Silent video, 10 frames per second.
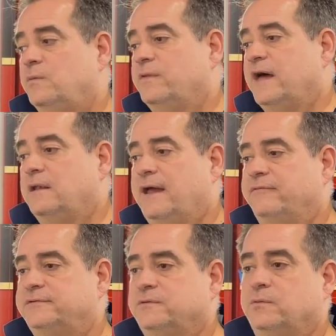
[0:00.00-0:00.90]
without
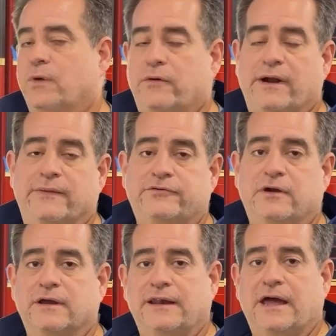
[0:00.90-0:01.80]
having to run around the
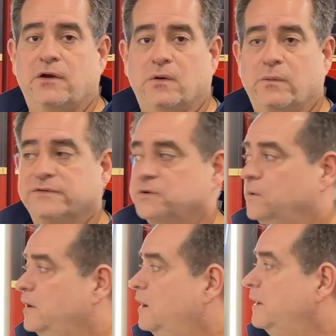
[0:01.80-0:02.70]
truck and not know what's
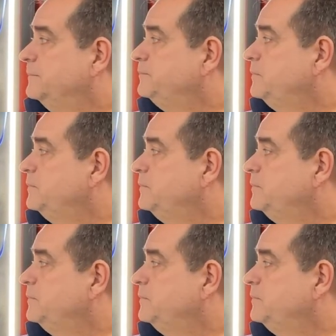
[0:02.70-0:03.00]
going on.